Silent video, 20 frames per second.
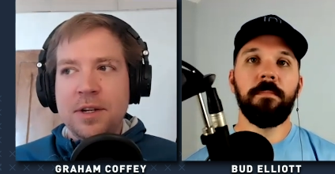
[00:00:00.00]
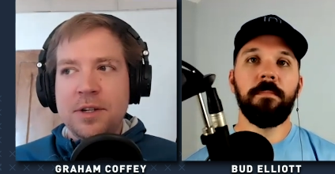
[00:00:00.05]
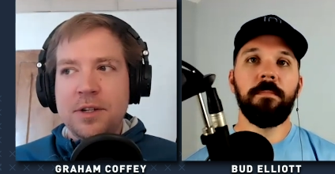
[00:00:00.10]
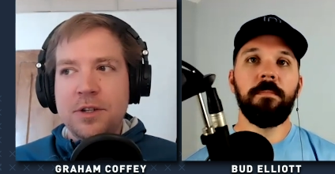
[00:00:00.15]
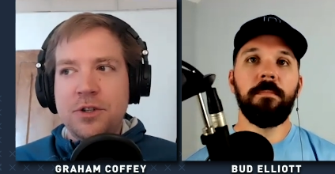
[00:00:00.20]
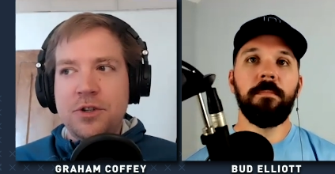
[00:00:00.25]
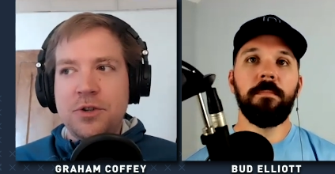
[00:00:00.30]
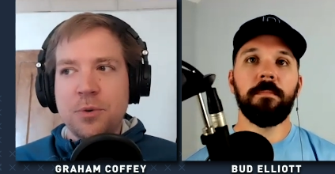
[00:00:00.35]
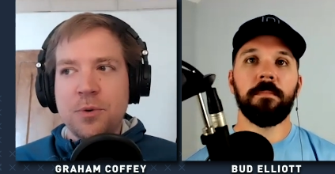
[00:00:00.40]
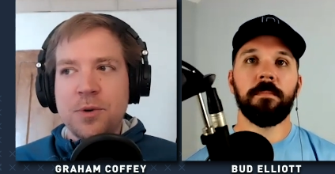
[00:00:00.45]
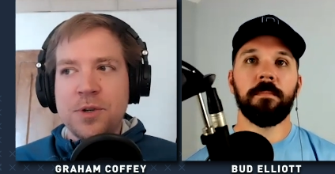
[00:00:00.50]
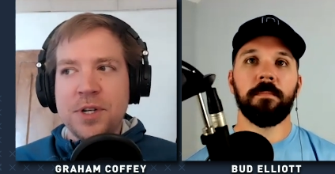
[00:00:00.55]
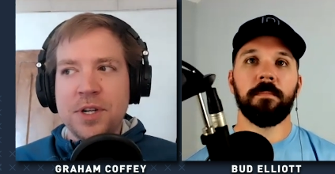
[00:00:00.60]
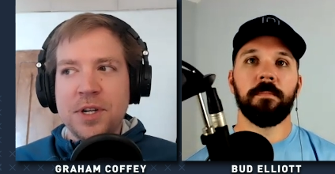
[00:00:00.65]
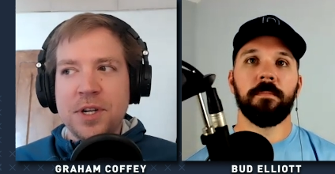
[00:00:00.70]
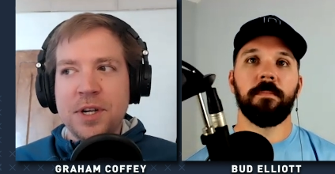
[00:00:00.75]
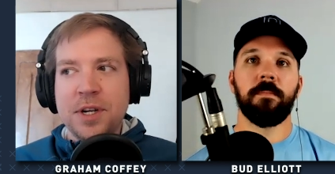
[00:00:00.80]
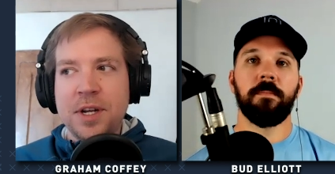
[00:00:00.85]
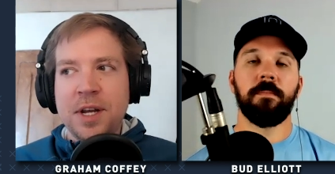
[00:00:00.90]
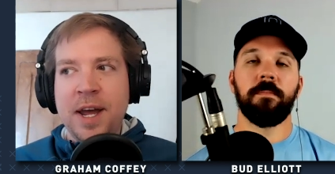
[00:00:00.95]

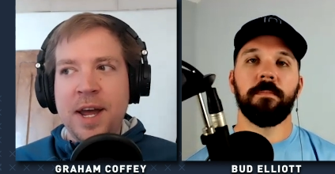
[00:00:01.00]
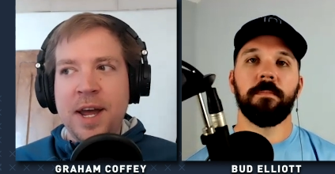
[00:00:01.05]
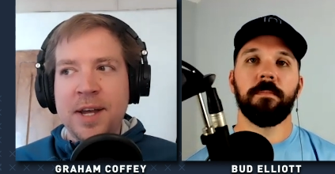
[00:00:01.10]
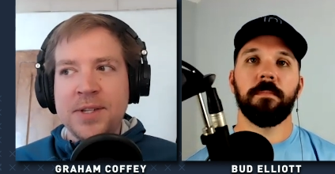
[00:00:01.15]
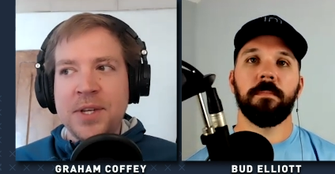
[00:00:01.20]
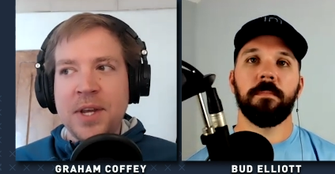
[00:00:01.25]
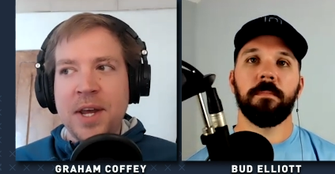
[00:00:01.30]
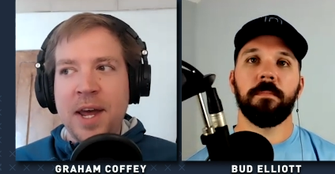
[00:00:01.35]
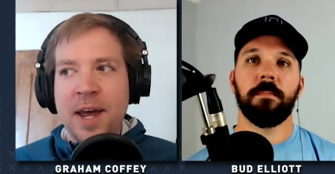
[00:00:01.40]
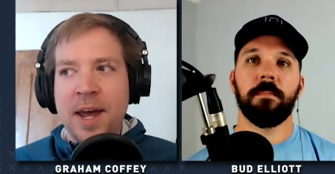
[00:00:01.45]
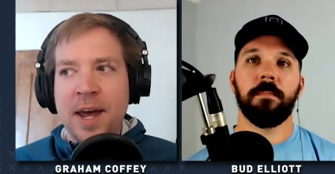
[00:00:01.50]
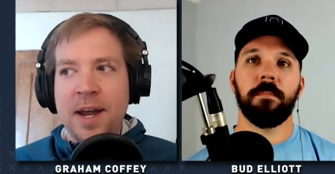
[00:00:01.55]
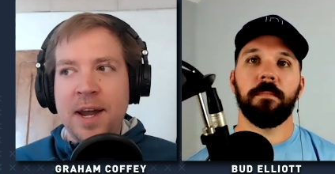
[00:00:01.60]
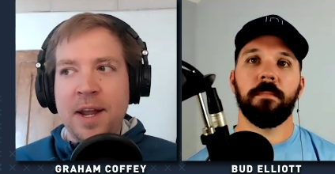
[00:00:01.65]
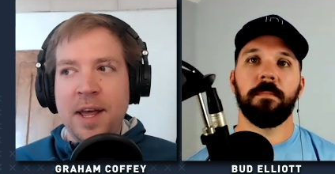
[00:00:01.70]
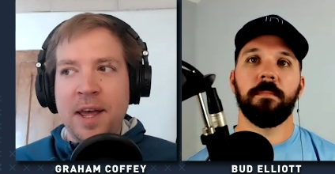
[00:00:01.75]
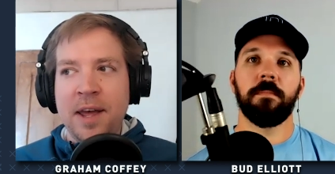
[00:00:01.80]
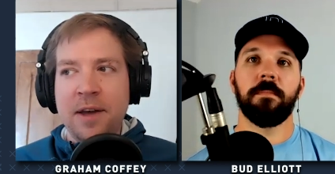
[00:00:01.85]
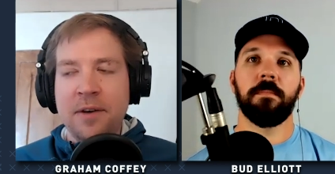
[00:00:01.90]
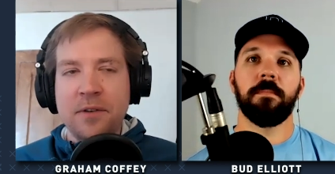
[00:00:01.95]
Speaker 1: Georgia has had
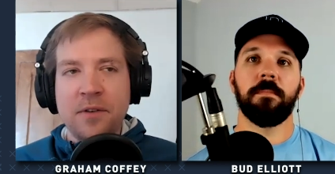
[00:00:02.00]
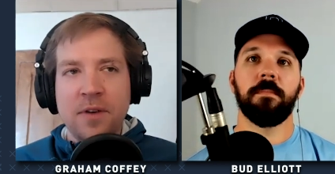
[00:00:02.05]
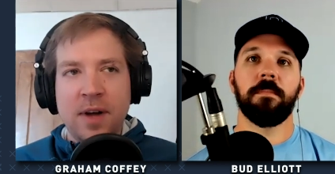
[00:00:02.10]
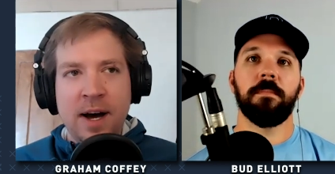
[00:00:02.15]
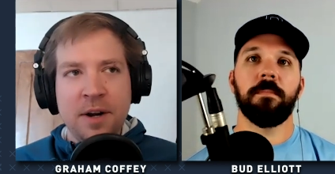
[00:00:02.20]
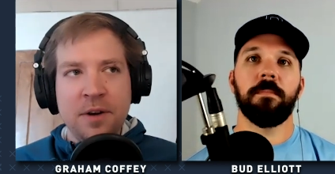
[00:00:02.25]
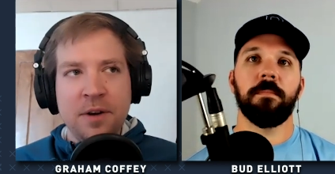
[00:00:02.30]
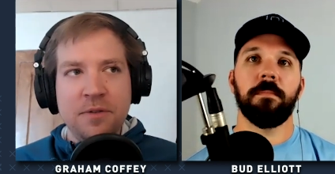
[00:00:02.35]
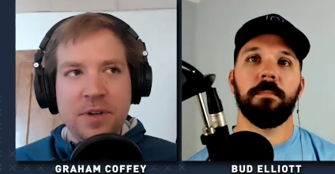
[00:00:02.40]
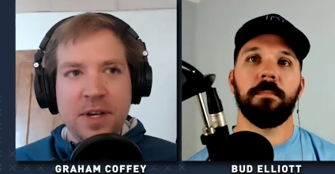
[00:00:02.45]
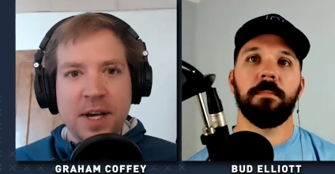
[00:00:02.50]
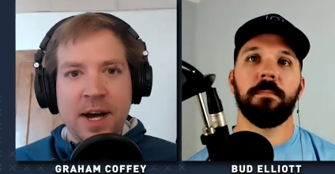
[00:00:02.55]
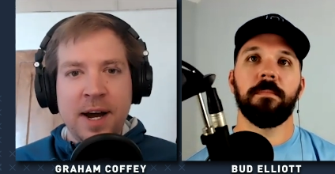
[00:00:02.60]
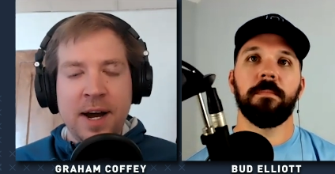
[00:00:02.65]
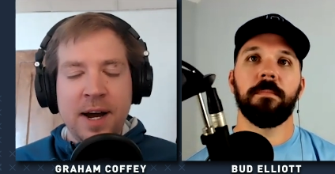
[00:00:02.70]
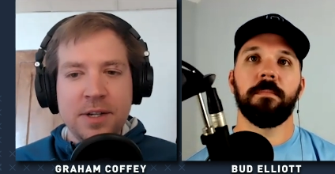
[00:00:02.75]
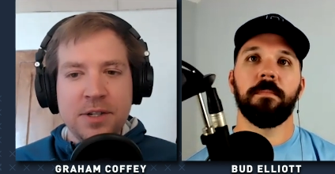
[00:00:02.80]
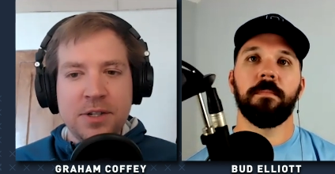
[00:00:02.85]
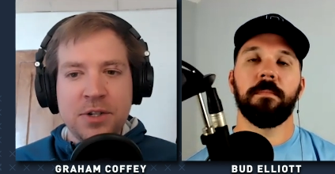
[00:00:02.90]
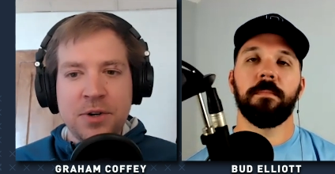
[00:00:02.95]
a lot of
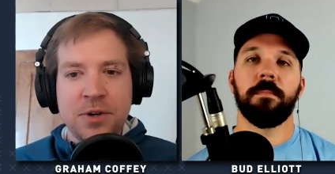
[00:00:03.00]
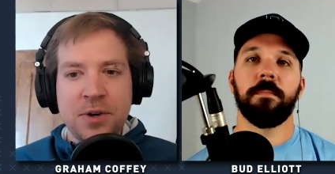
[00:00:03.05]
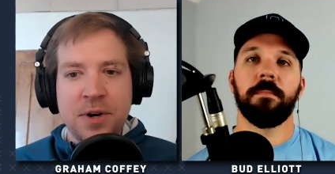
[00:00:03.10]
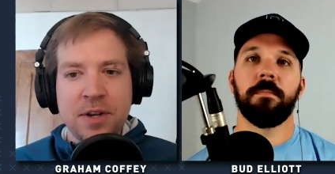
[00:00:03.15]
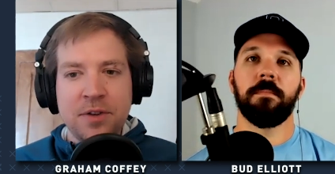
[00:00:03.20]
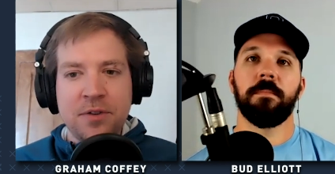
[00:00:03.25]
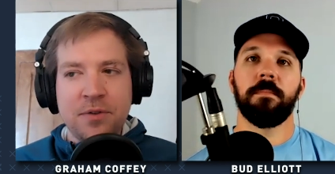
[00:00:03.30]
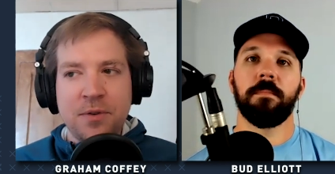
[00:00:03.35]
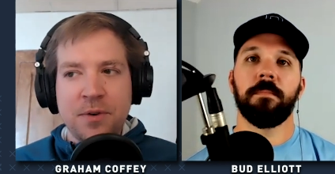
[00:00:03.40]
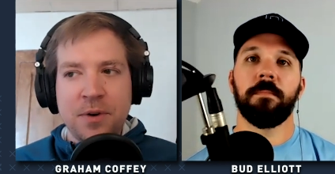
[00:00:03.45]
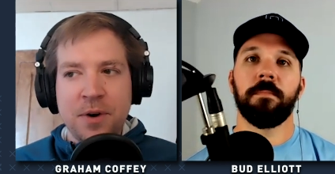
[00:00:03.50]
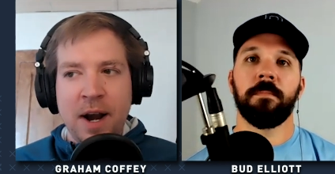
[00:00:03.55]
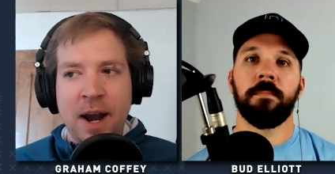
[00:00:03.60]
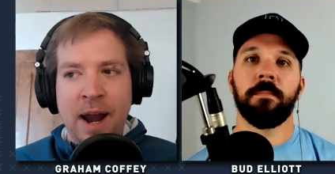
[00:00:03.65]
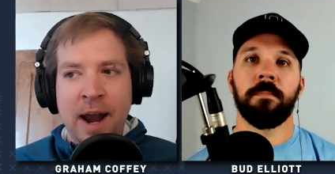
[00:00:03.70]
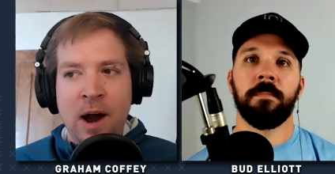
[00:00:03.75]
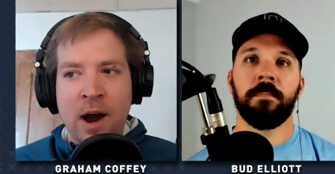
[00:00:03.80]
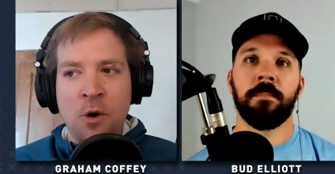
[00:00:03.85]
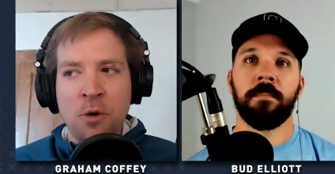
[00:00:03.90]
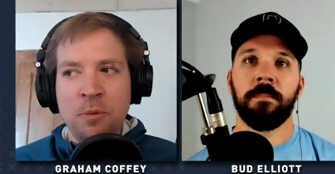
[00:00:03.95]
guys transfer
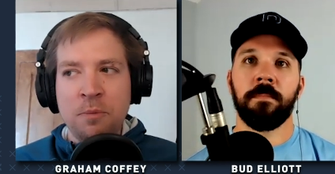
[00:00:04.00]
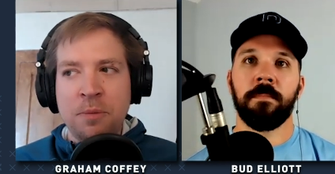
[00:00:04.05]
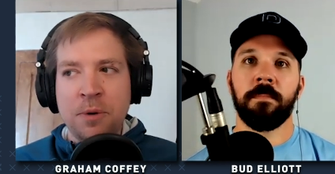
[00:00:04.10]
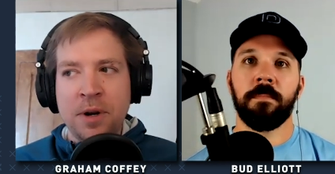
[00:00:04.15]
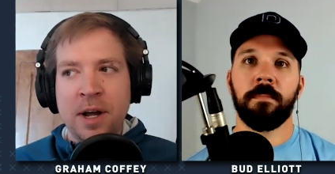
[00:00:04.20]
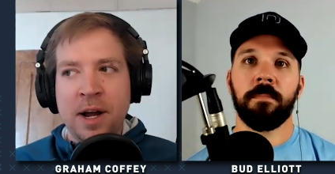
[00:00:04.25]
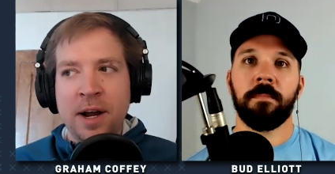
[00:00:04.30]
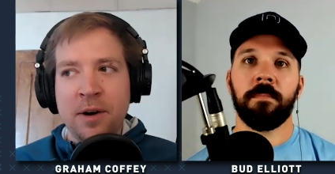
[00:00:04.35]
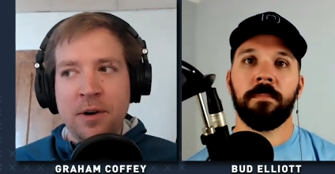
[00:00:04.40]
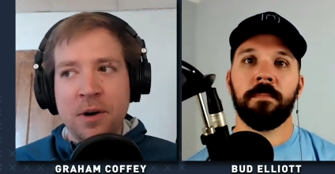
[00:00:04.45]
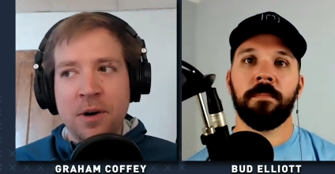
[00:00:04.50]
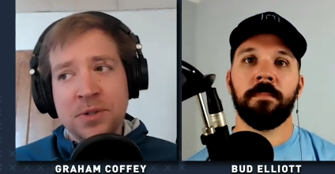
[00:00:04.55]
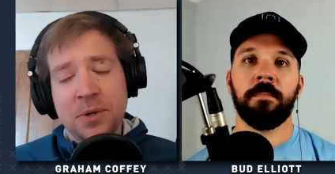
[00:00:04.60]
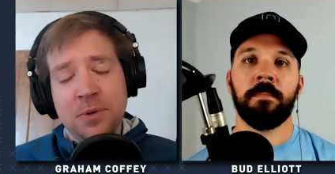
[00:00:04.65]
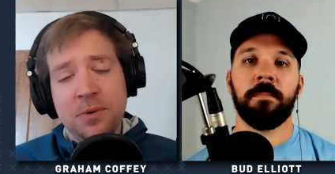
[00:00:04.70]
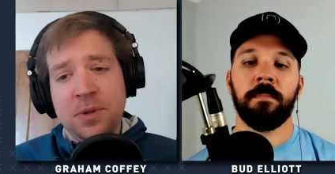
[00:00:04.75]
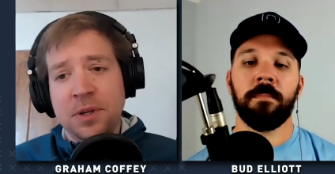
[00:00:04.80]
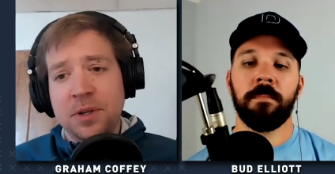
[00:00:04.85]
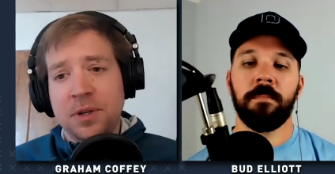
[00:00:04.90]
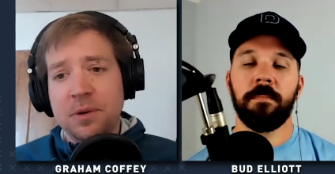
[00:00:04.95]
out, but I also
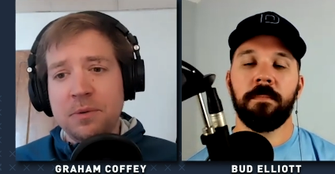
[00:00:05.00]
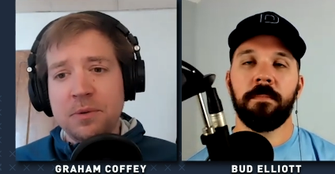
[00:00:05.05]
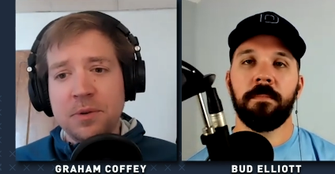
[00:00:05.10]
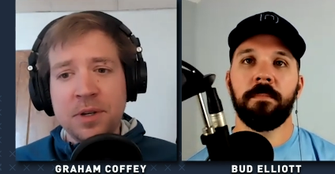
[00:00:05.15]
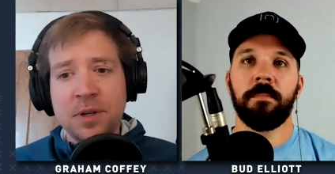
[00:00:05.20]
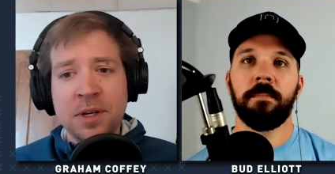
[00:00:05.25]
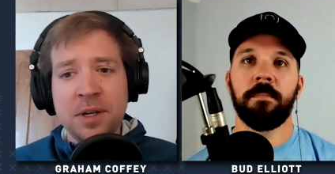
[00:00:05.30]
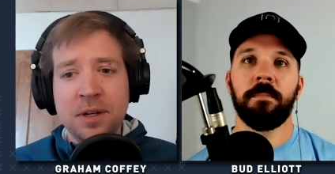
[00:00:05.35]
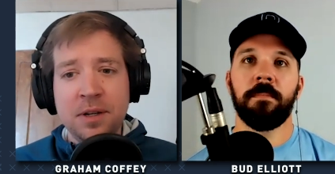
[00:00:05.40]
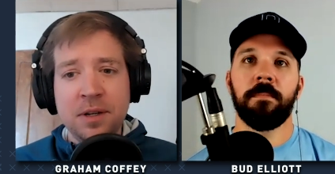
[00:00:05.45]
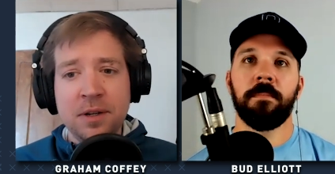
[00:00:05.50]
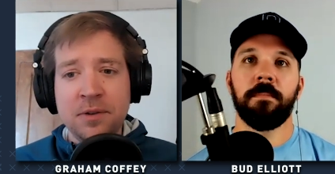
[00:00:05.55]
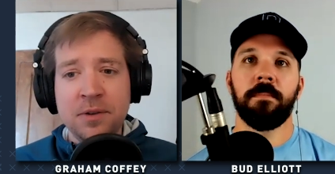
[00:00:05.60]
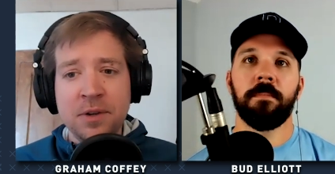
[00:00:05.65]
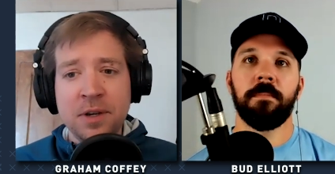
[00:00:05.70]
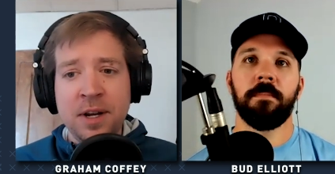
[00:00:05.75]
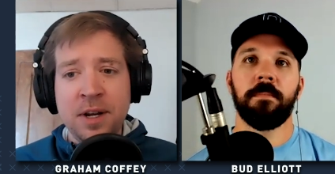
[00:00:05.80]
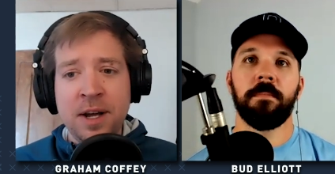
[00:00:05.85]
think you look at look at